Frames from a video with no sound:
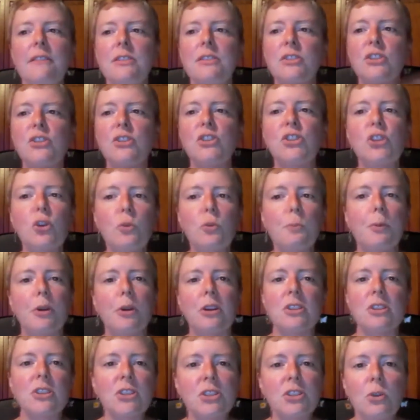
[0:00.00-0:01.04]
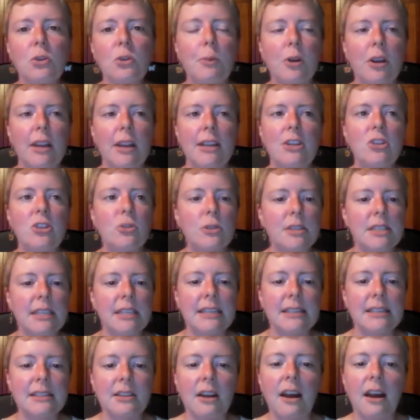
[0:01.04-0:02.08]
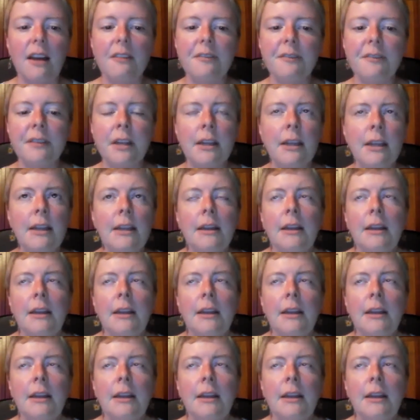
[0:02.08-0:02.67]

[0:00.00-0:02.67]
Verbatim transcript: super, super interesting stuff.